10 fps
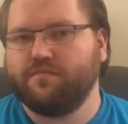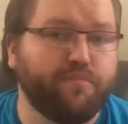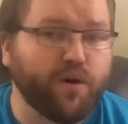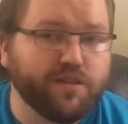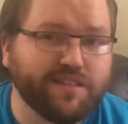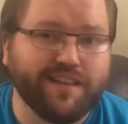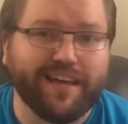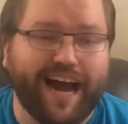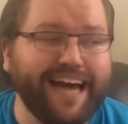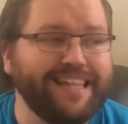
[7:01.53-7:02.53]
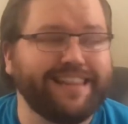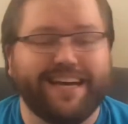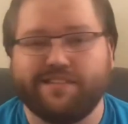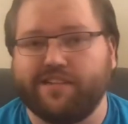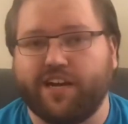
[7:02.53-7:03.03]
Personally, I think
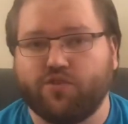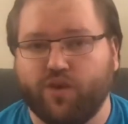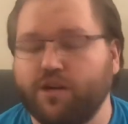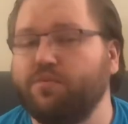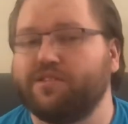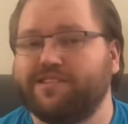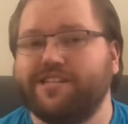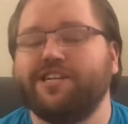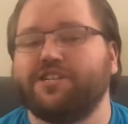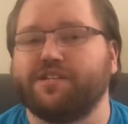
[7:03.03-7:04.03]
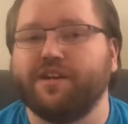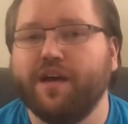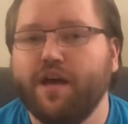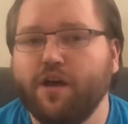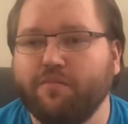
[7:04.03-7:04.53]
that's an incredible distinction
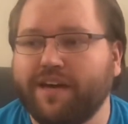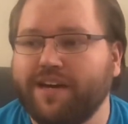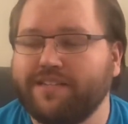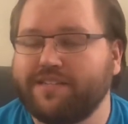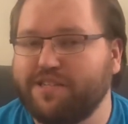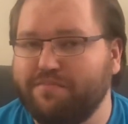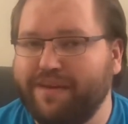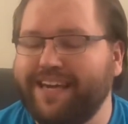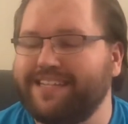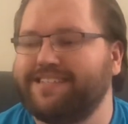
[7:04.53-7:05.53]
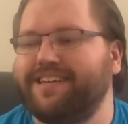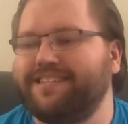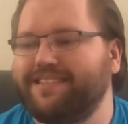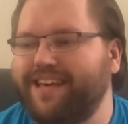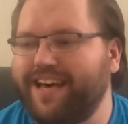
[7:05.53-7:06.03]
because to me it
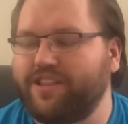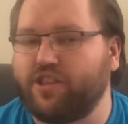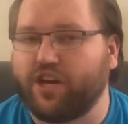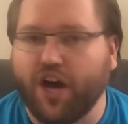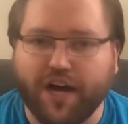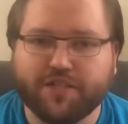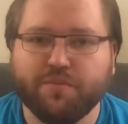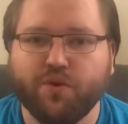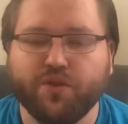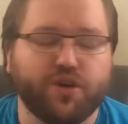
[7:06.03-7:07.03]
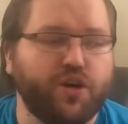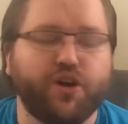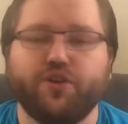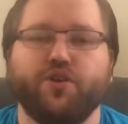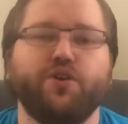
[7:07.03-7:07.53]
says that the gospel, the
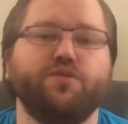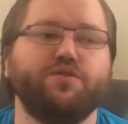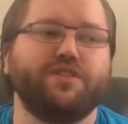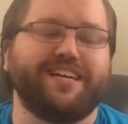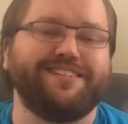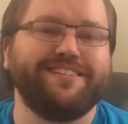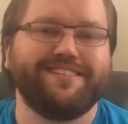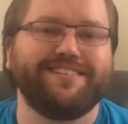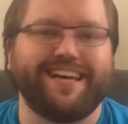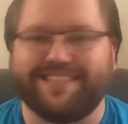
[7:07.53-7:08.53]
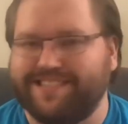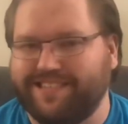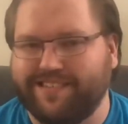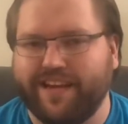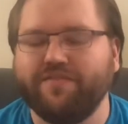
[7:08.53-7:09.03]
good news that Jesus has
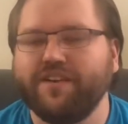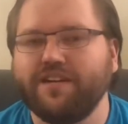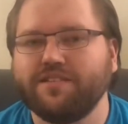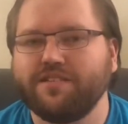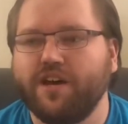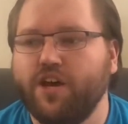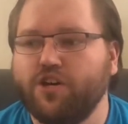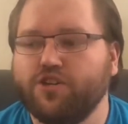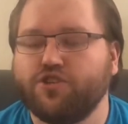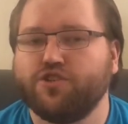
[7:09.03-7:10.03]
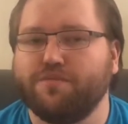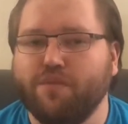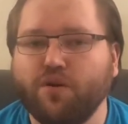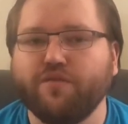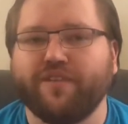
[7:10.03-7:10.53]
saved us, should
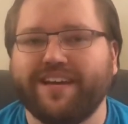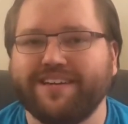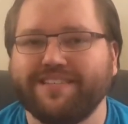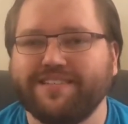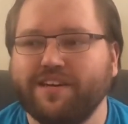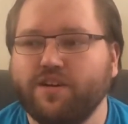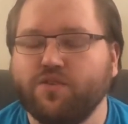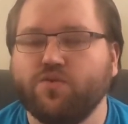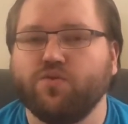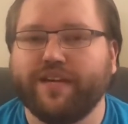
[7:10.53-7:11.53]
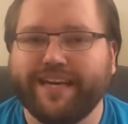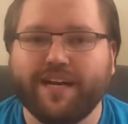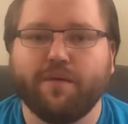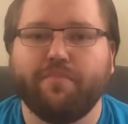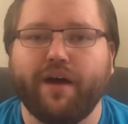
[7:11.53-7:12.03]
motivate us to get
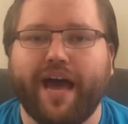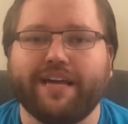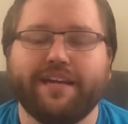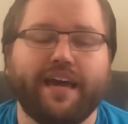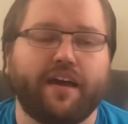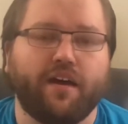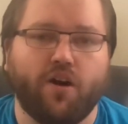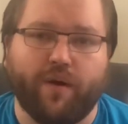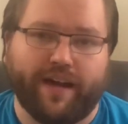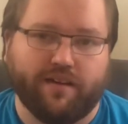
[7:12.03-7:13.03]
up and get going.